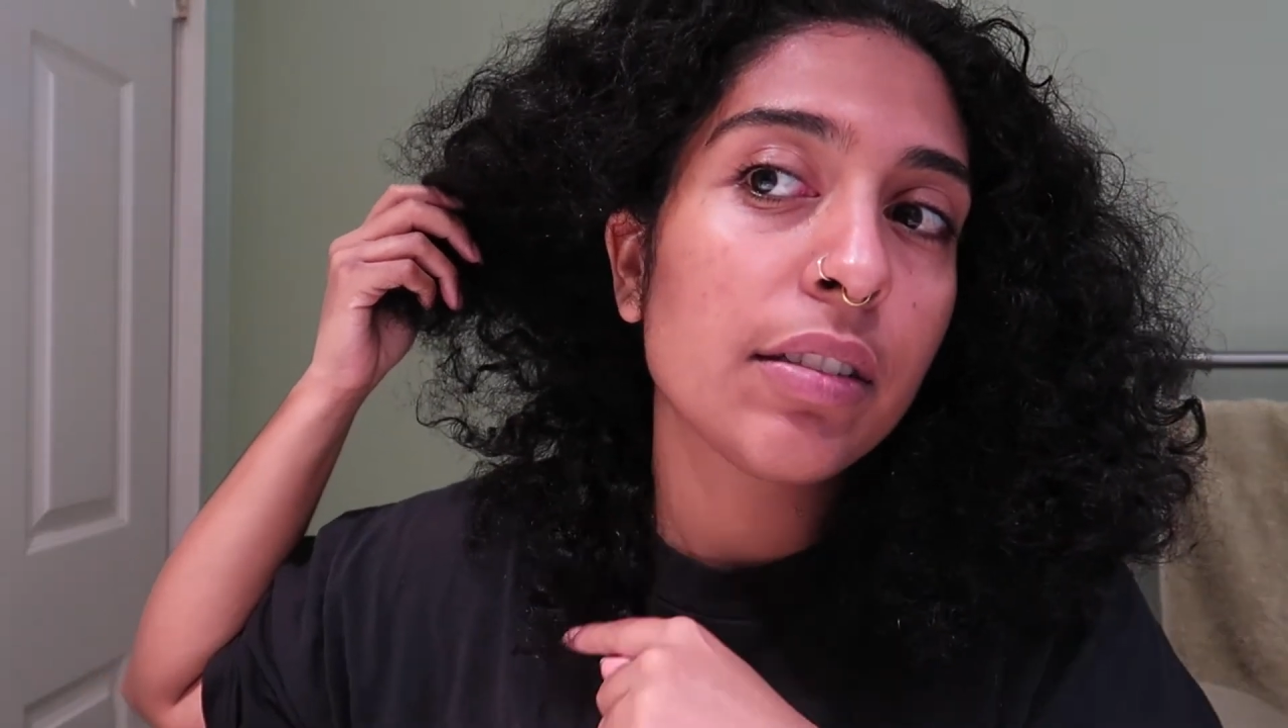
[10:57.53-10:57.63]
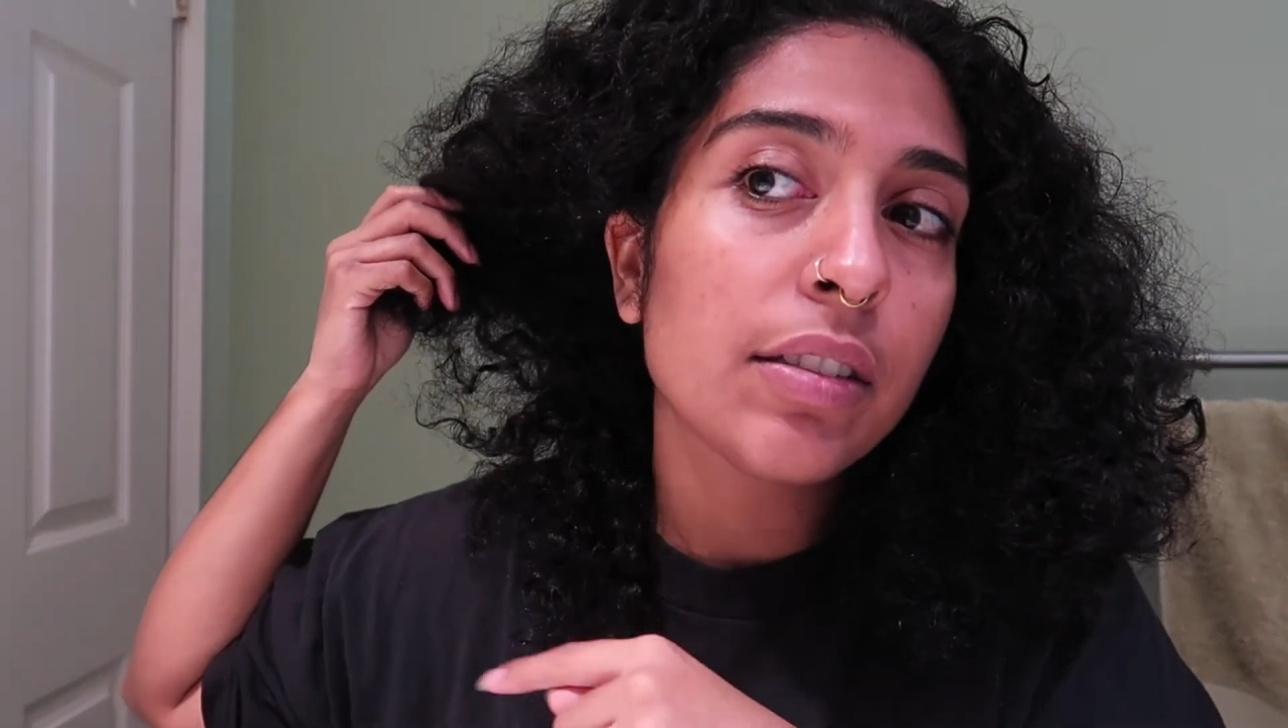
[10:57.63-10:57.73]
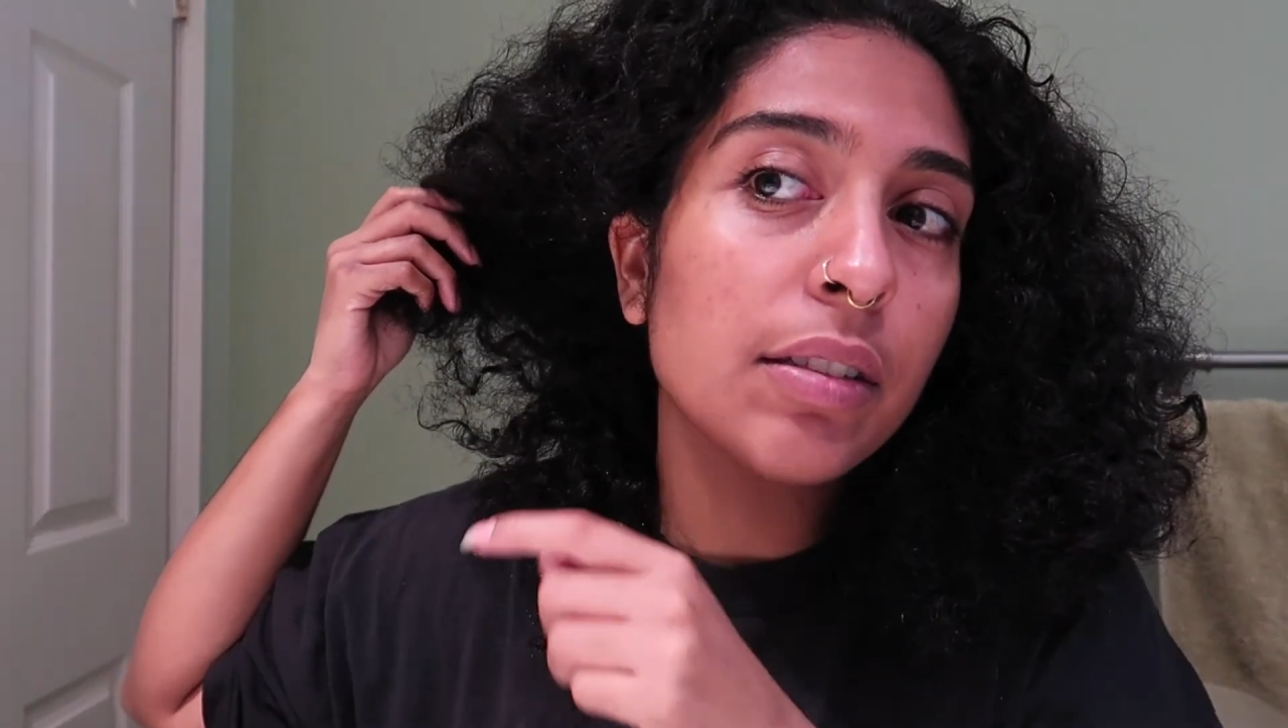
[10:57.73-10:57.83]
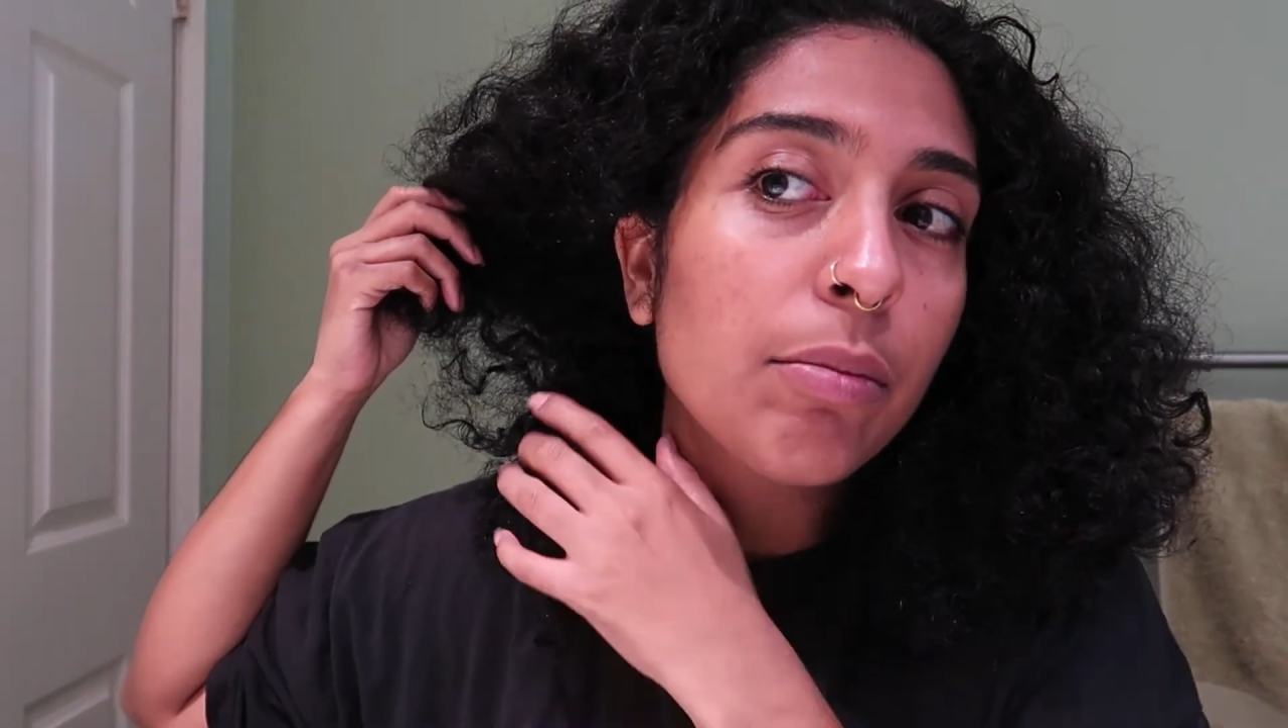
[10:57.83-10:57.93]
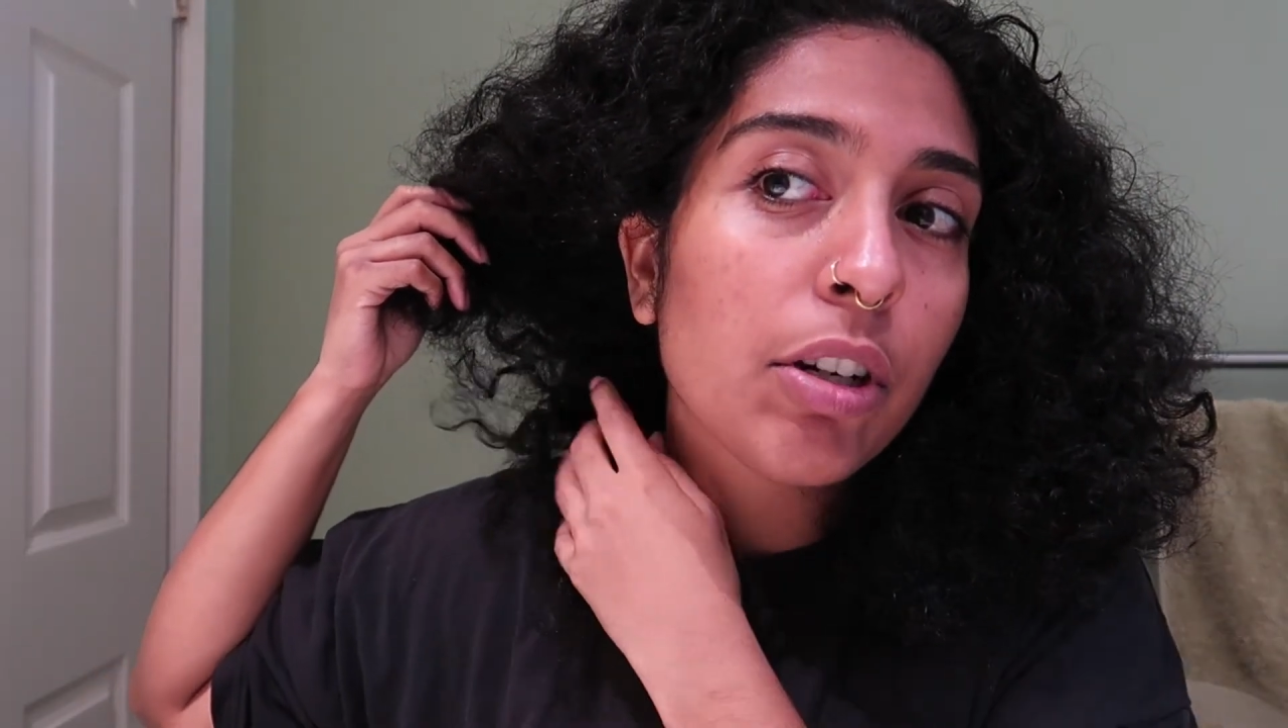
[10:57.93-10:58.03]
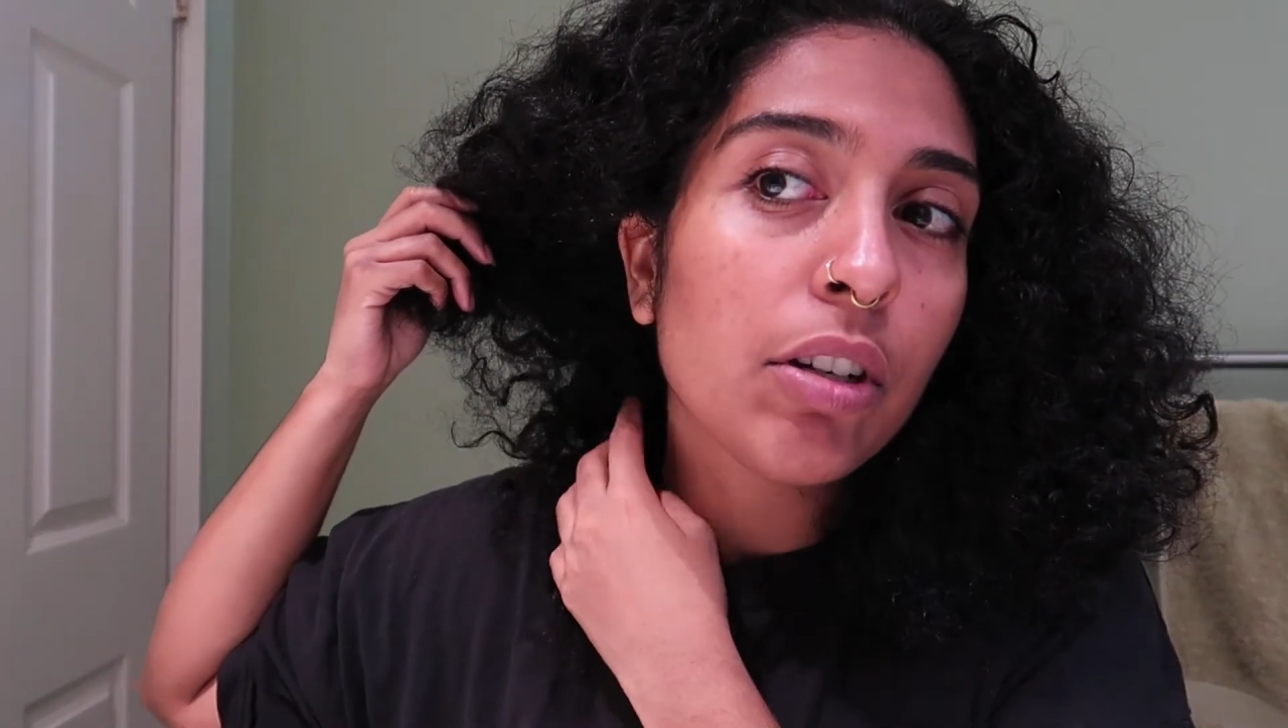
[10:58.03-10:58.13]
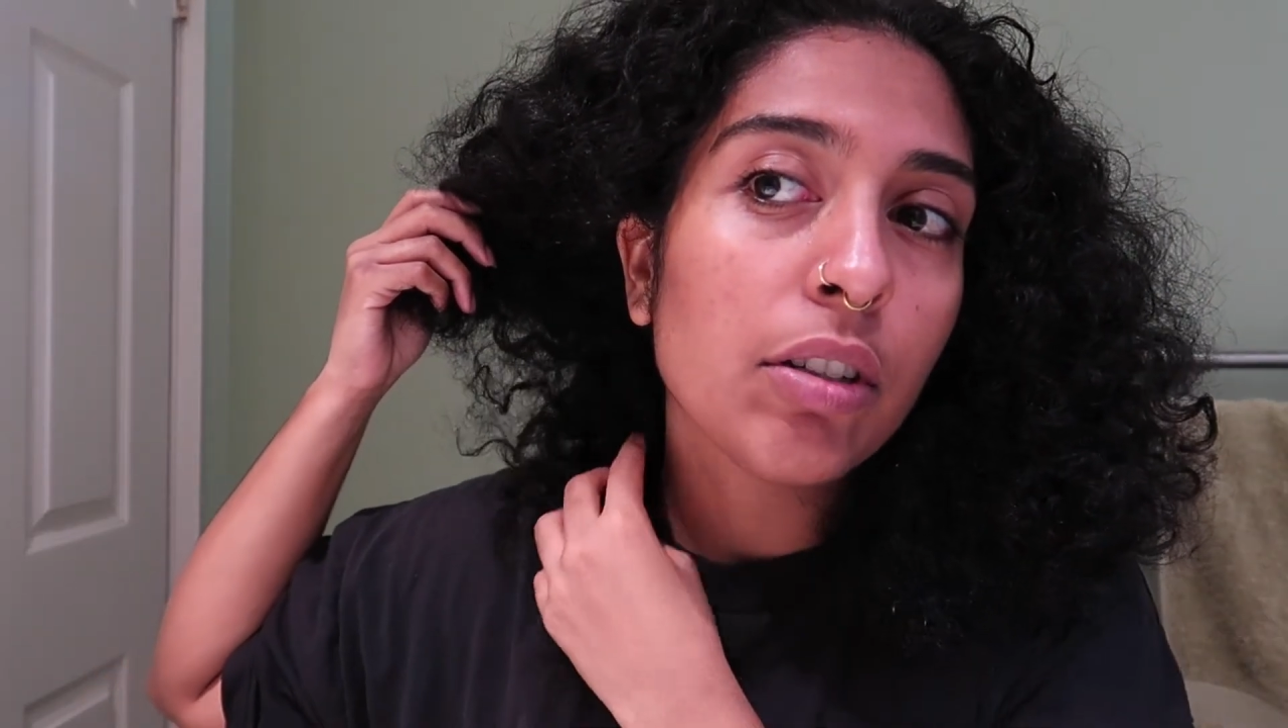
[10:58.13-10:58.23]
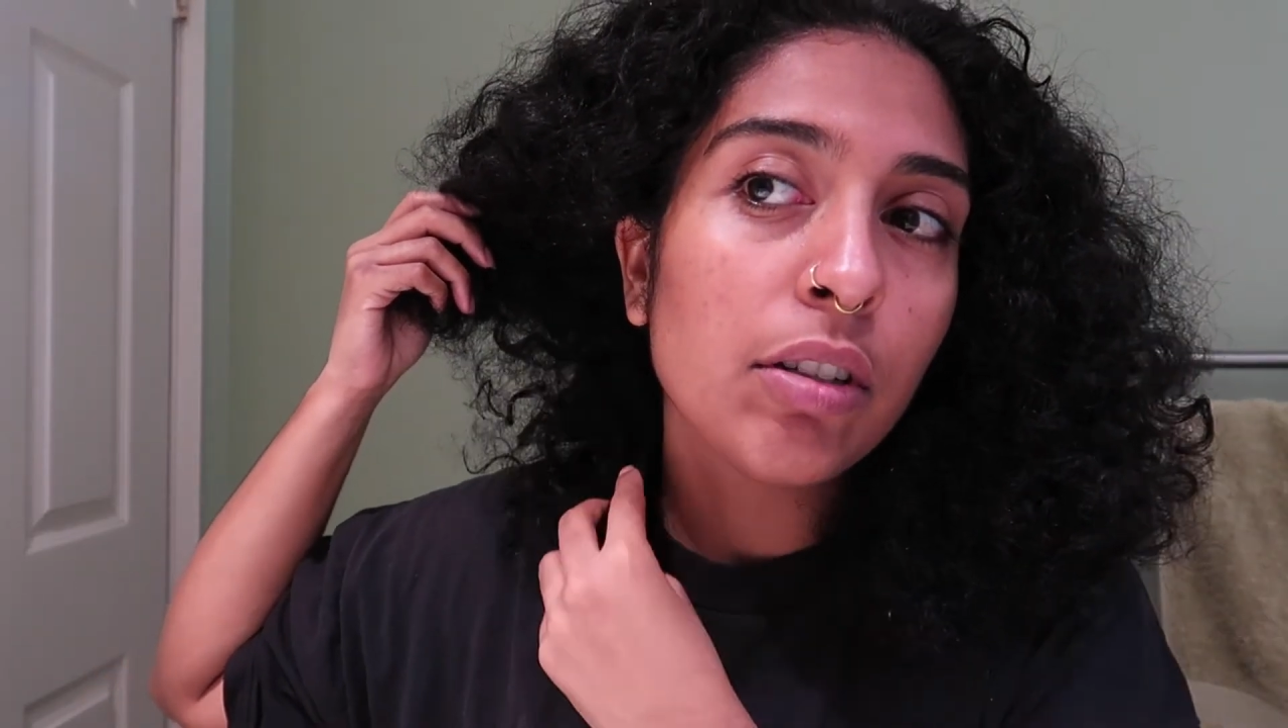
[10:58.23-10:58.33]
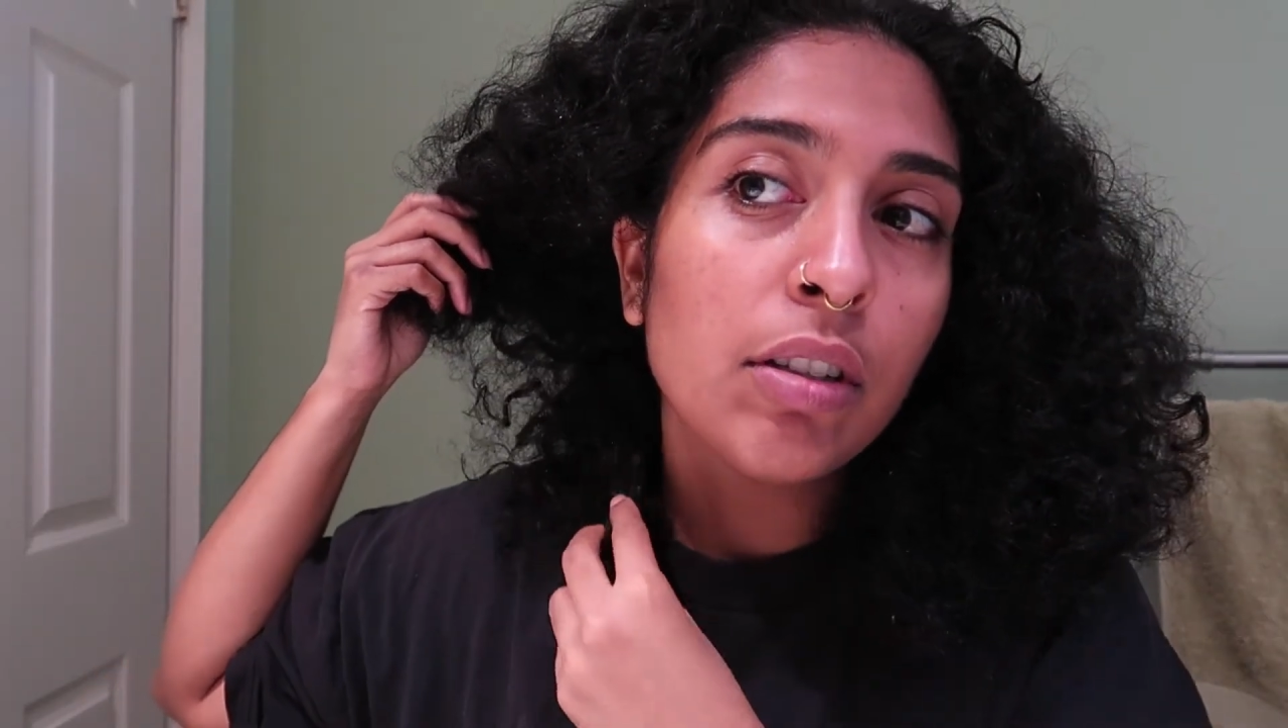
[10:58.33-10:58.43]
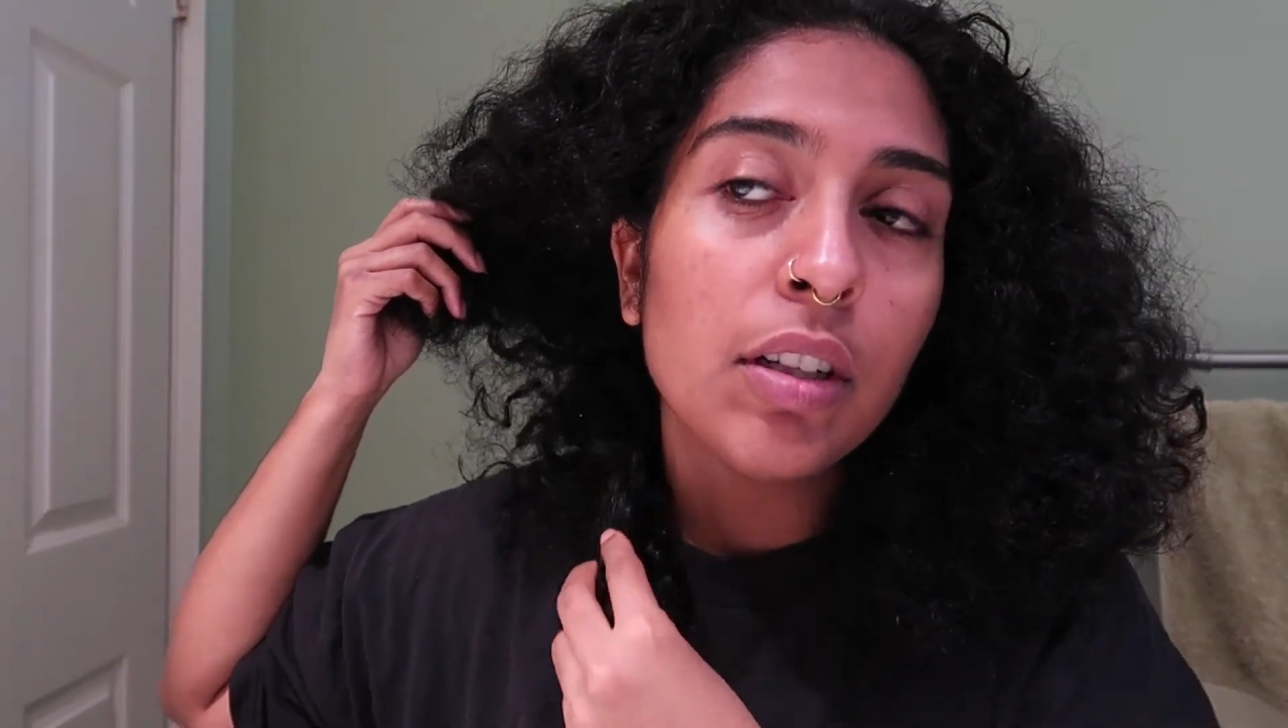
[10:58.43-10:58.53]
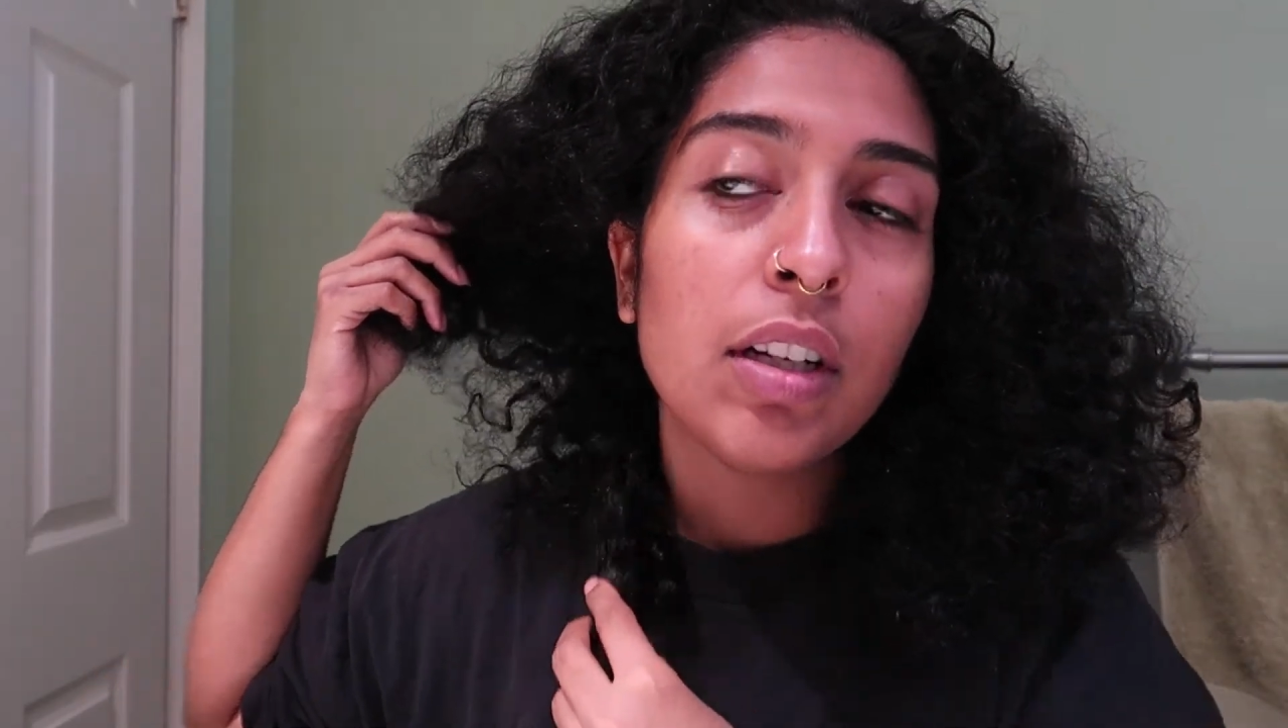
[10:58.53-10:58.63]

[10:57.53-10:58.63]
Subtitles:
some curl.